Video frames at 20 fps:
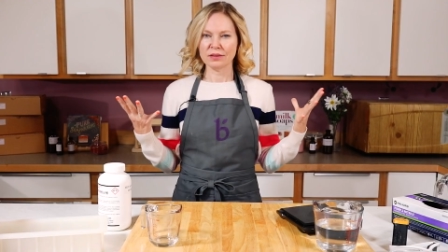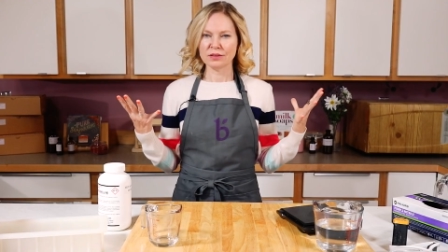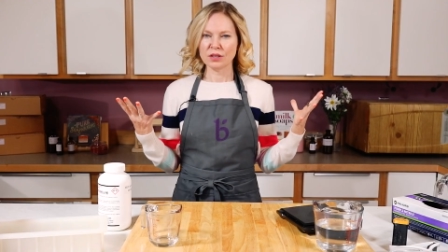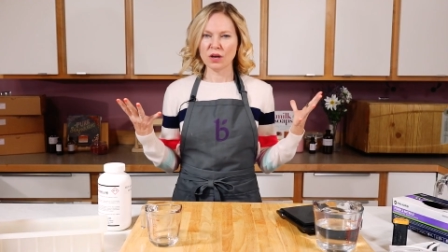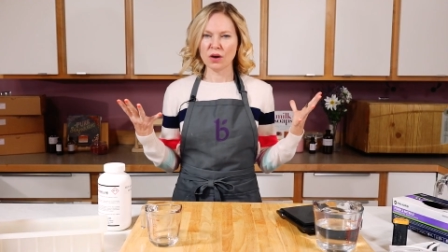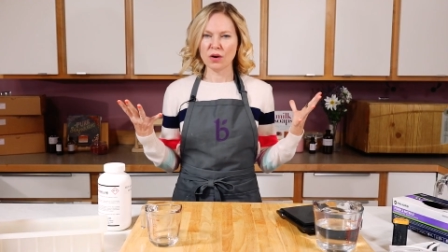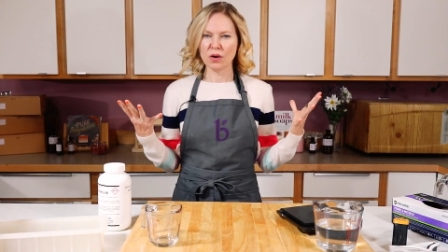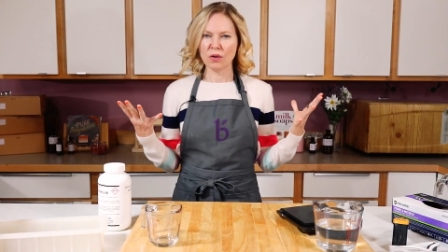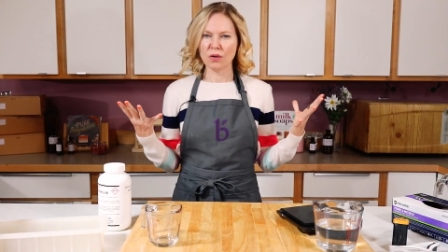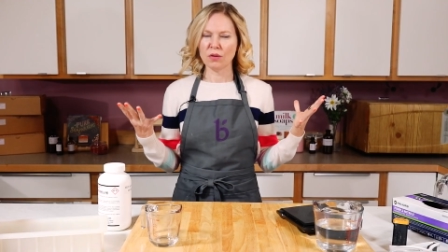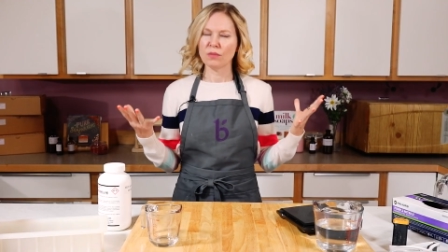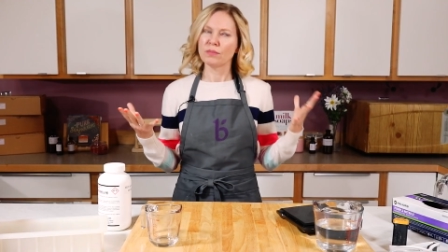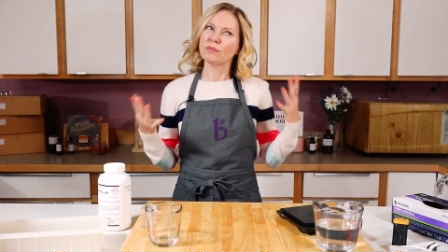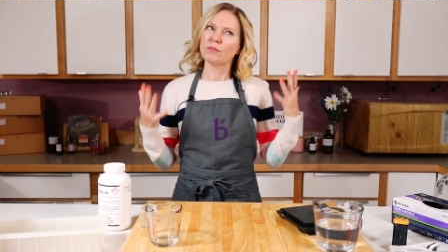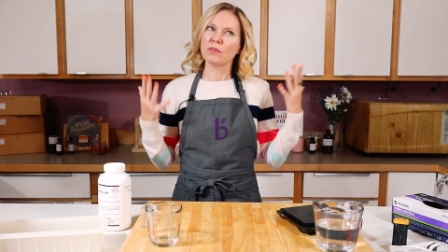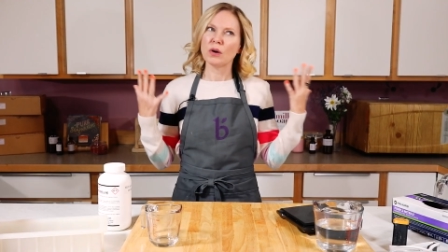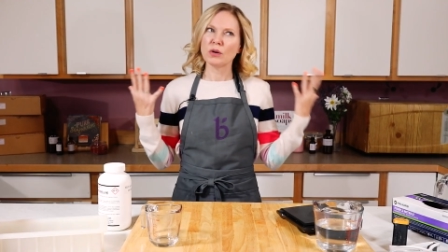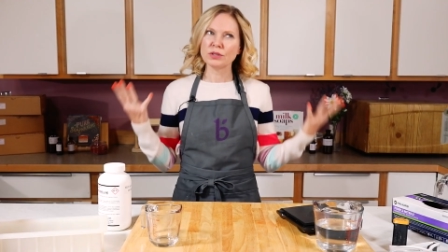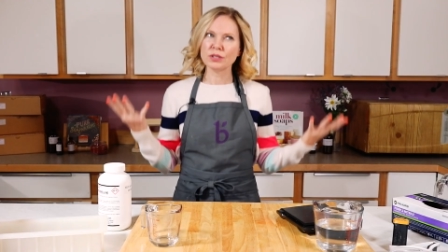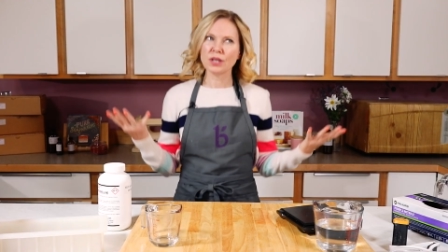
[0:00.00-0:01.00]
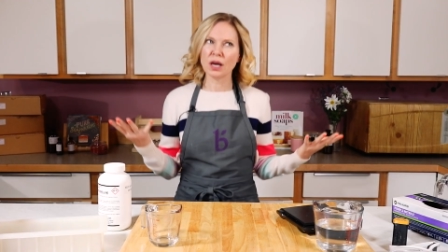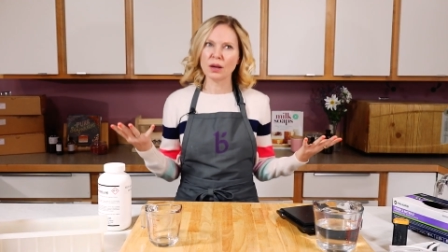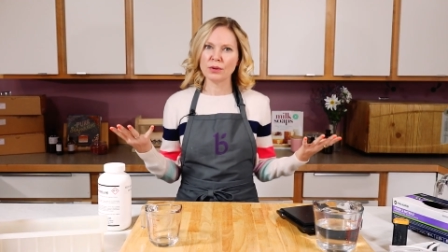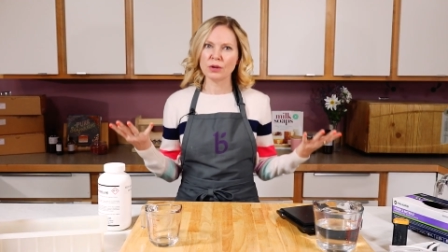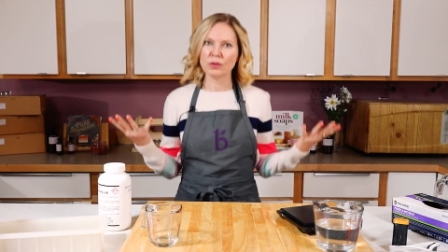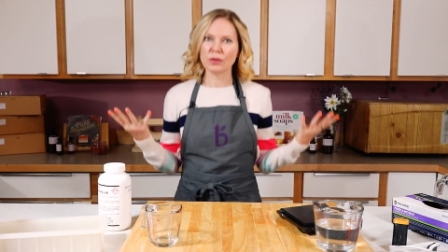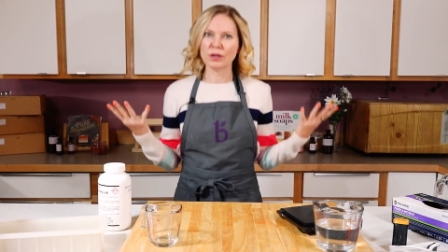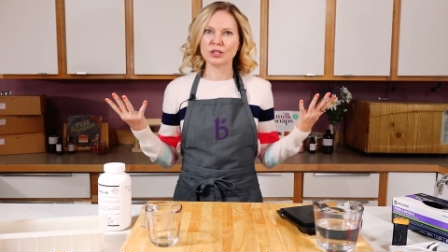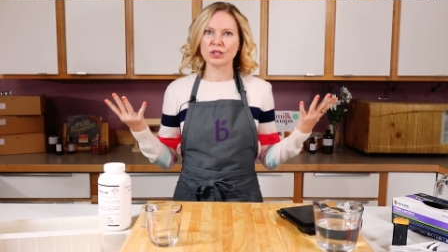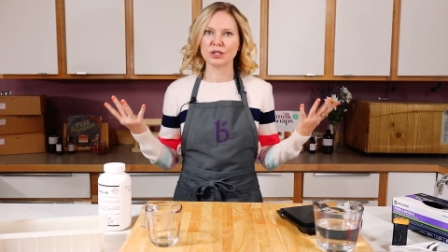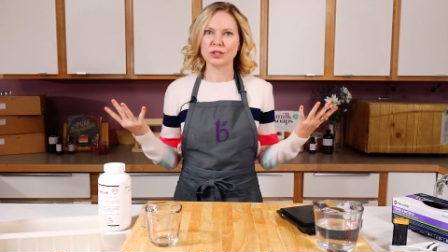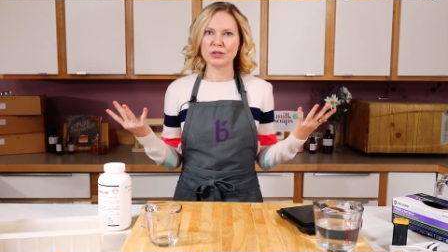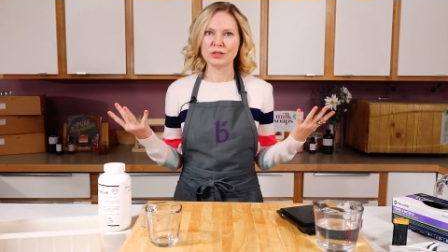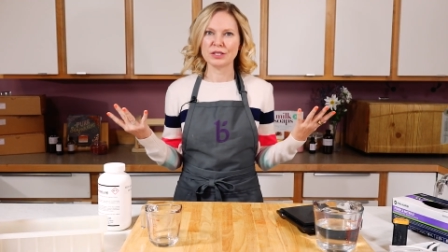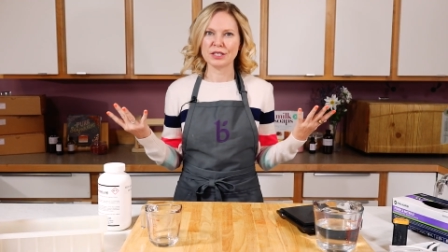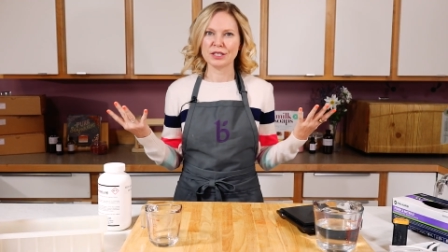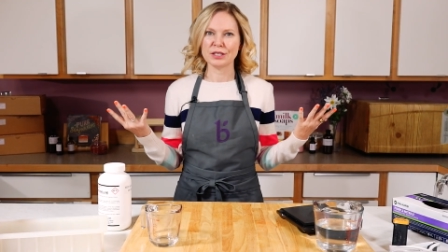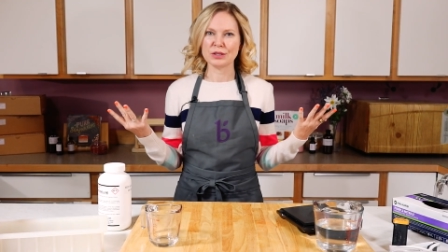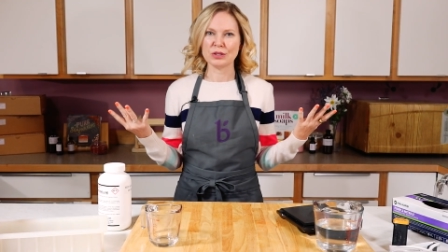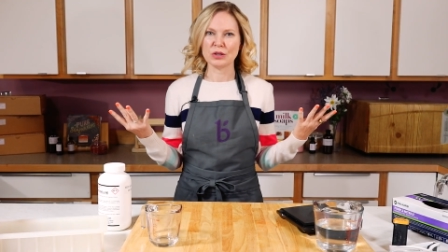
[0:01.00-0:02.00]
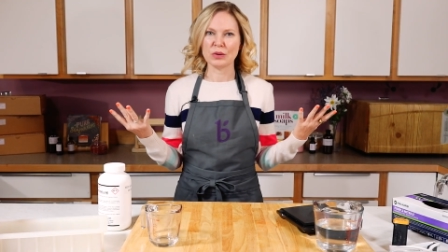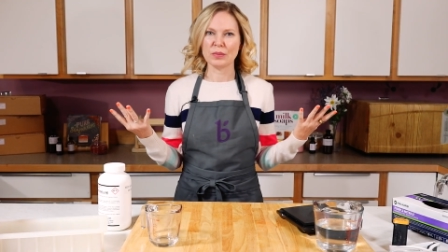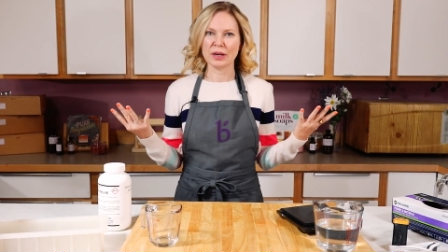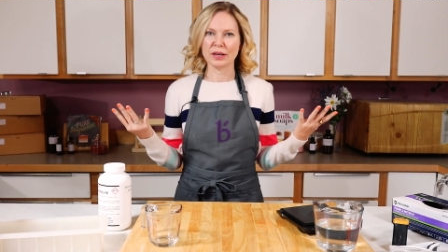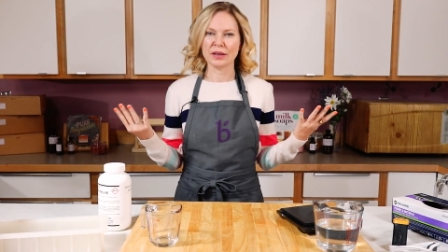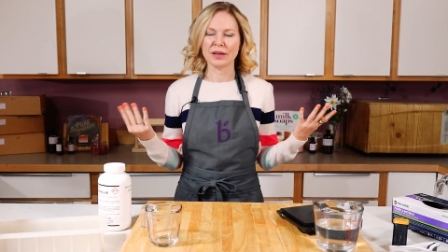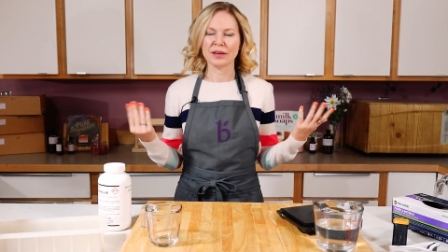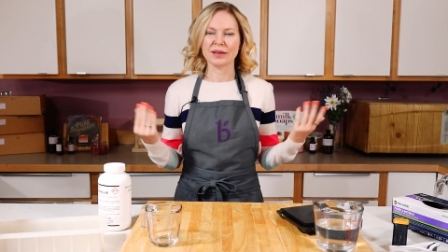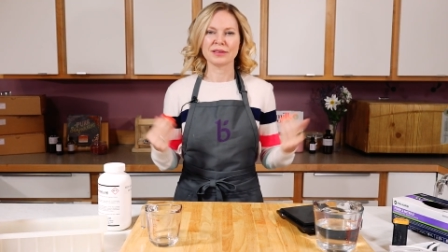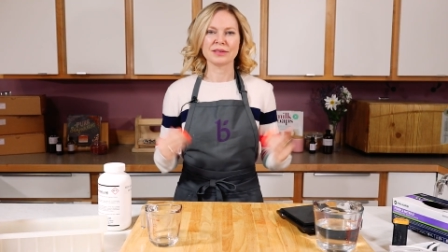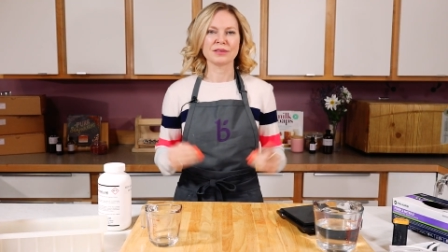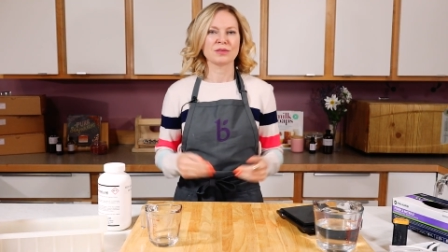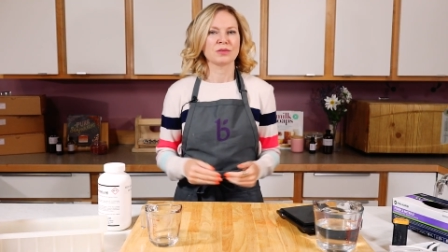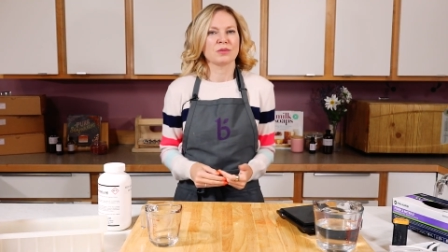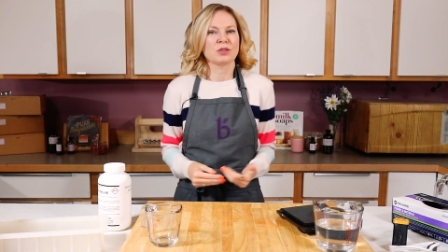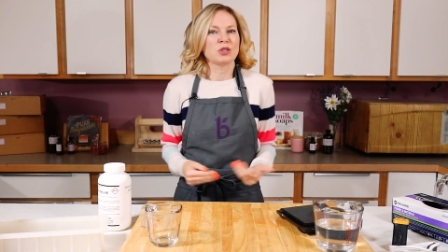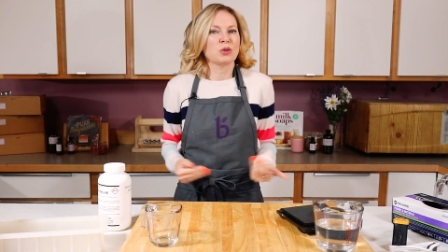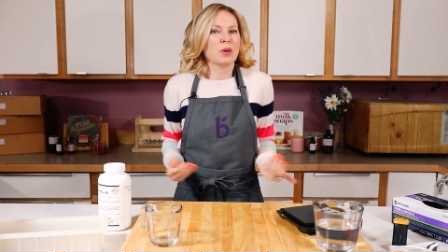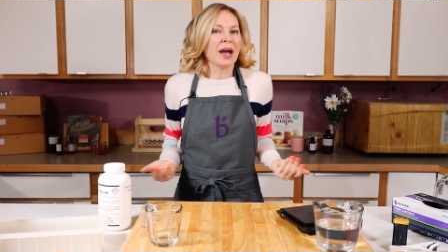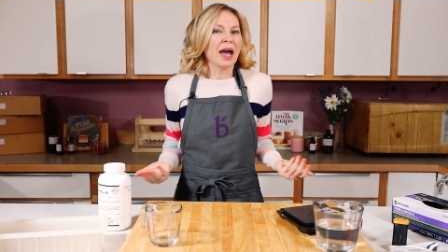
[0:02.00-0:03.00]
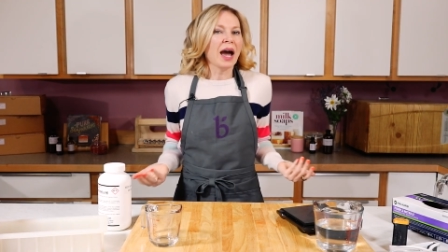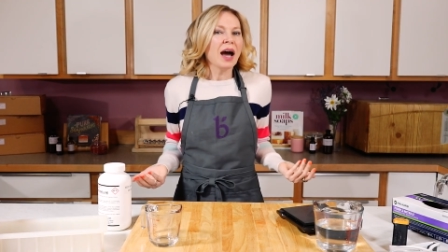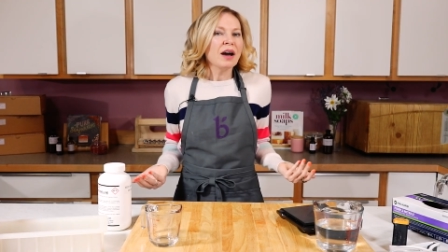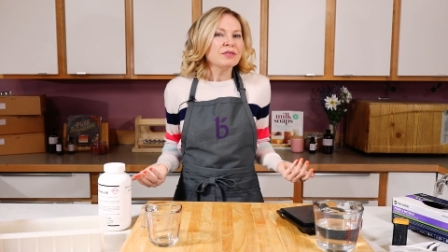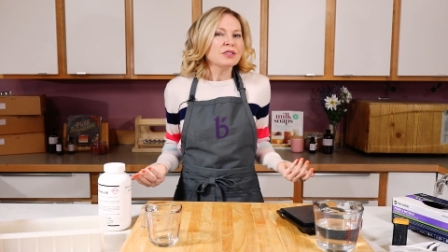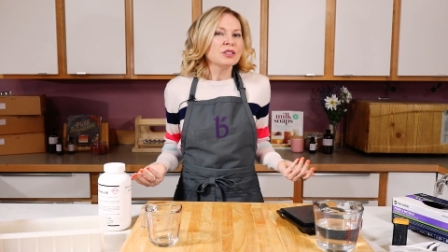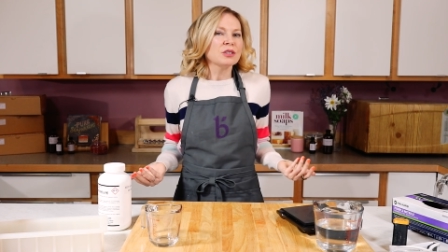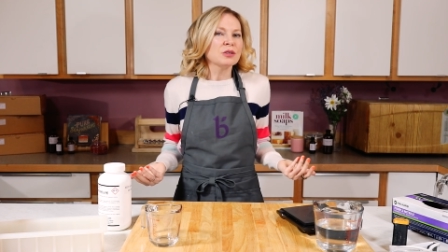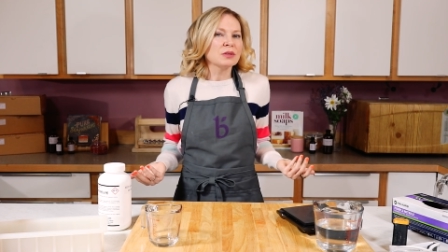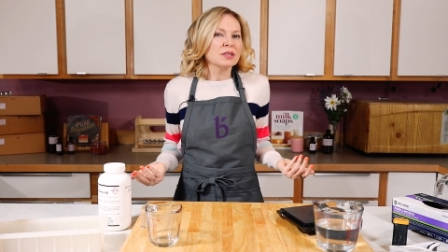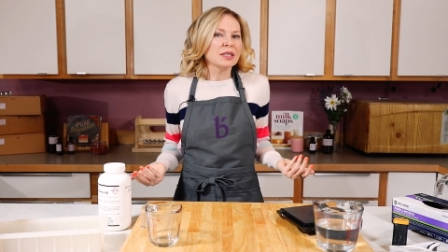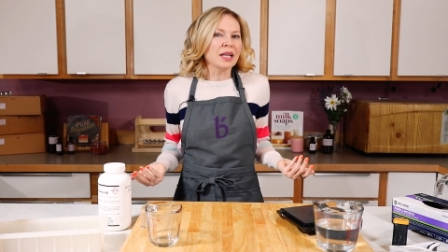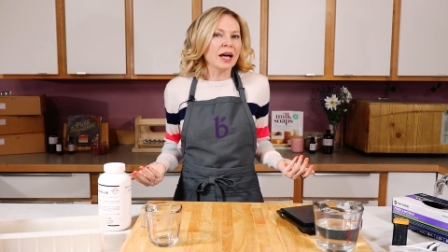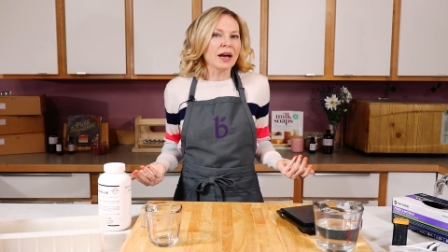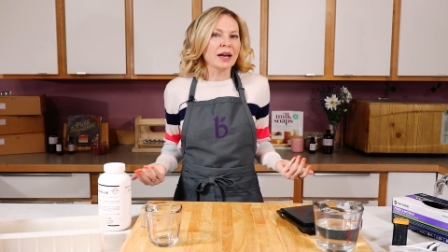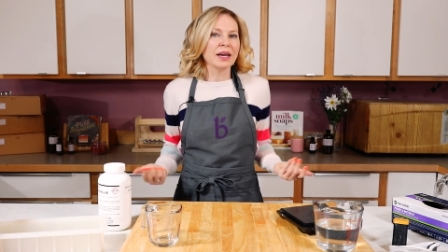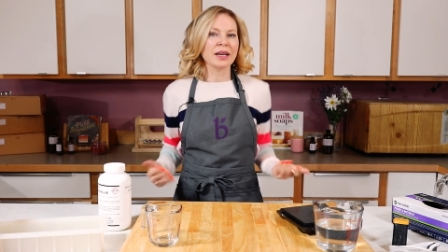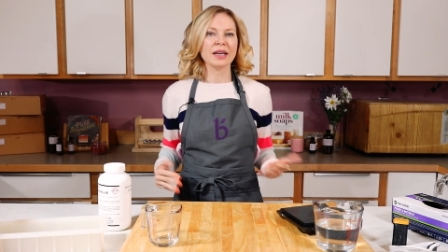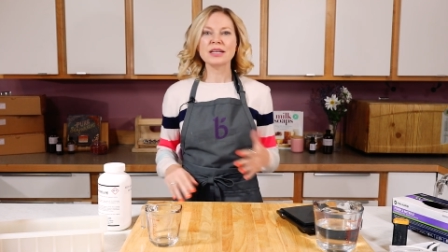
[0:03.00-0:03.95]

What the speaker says: So, most common question you see in soap making is, do I have to use lye?